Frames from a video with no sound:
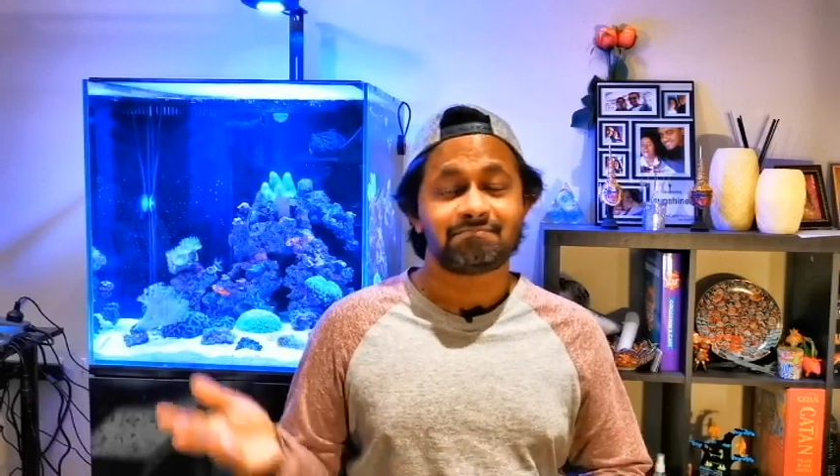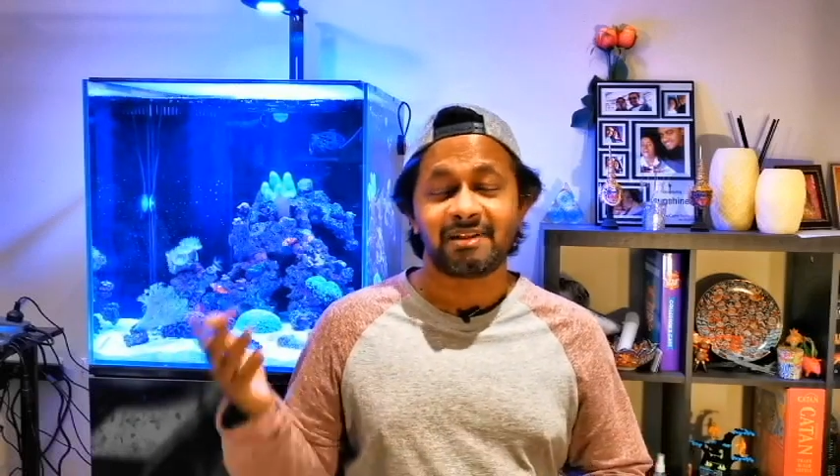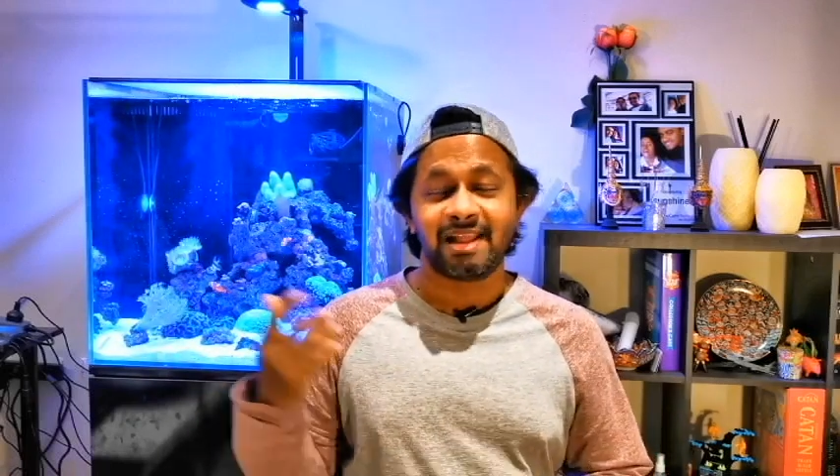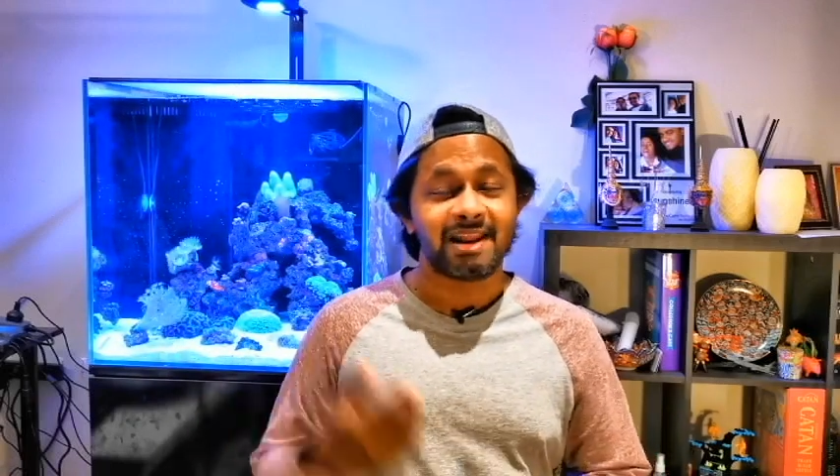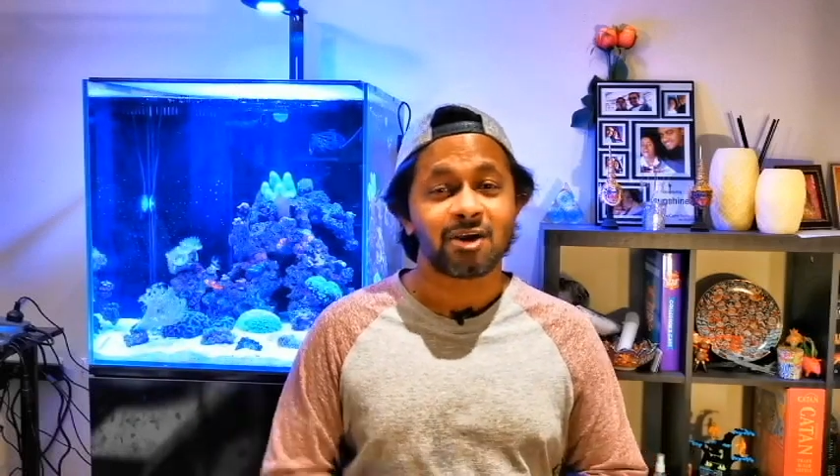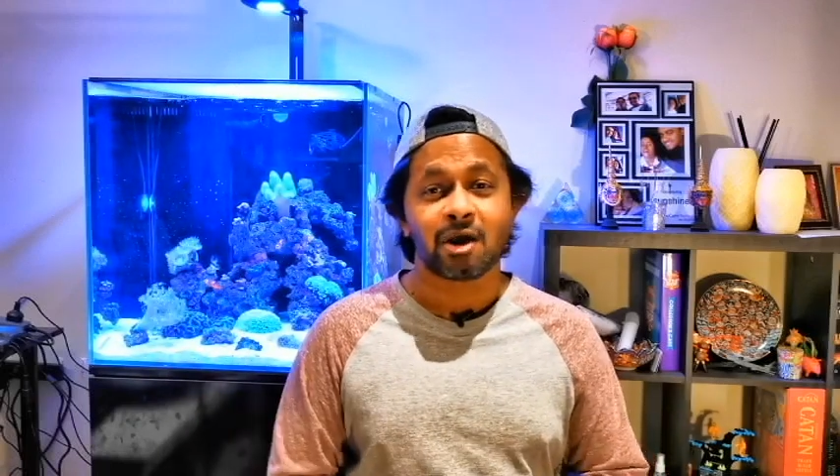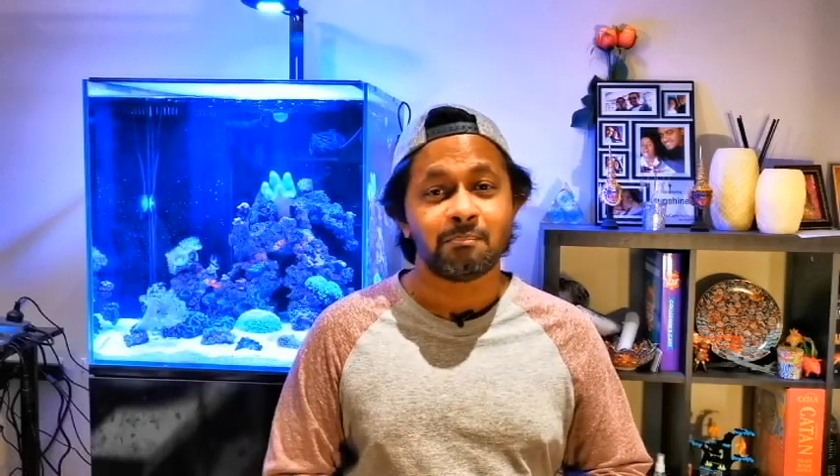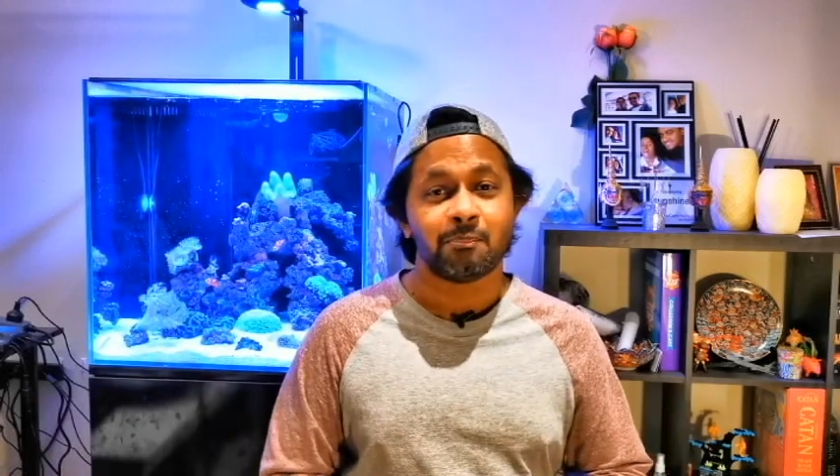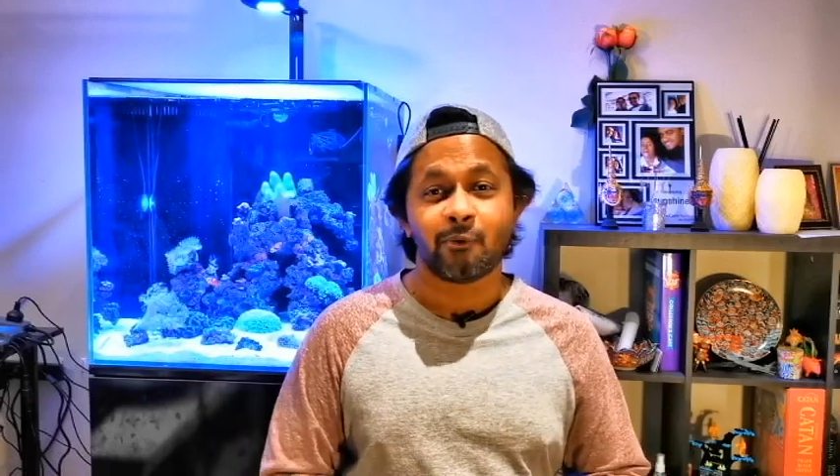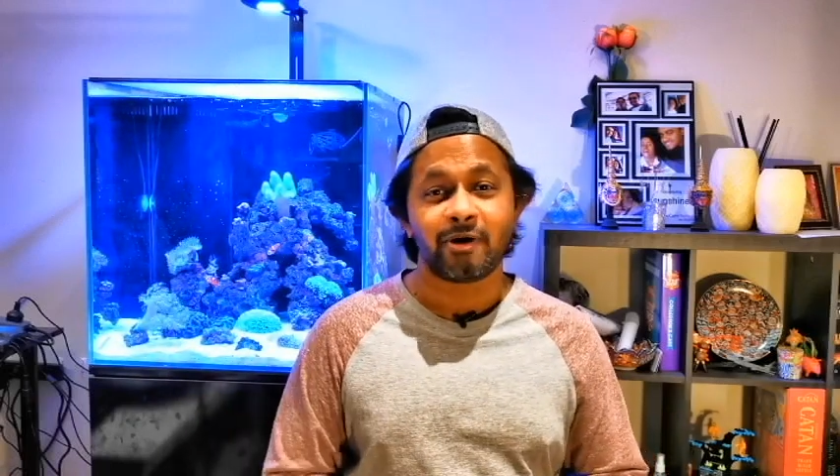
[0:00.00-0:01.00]
Lenny
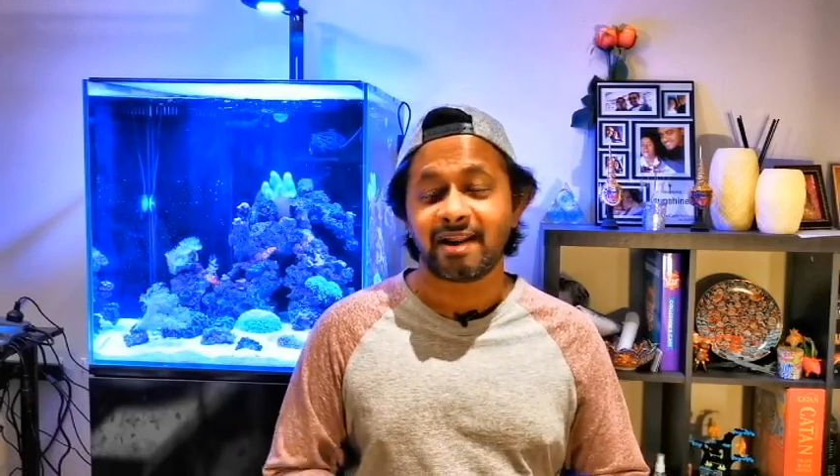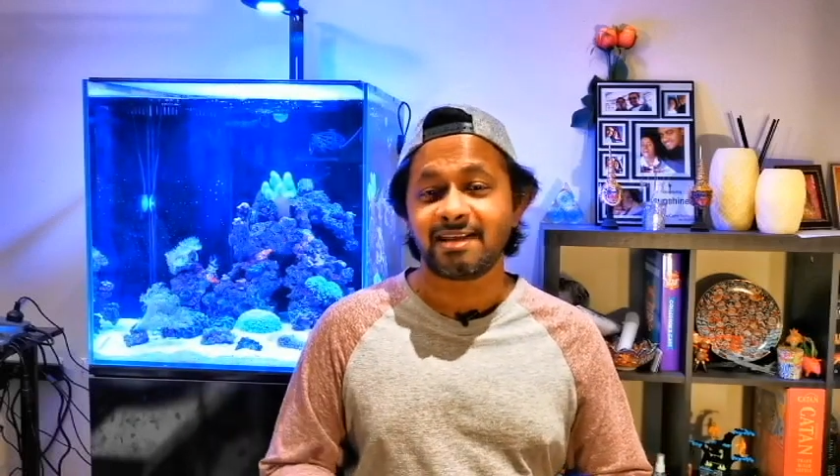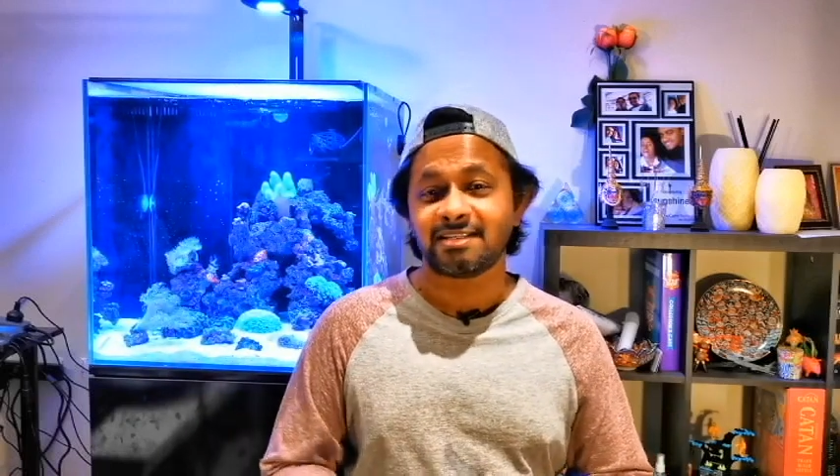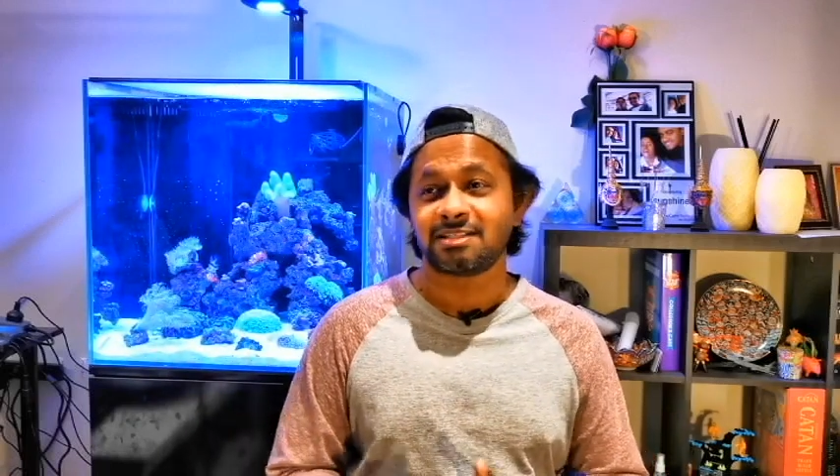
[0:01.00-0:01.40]
got bored and he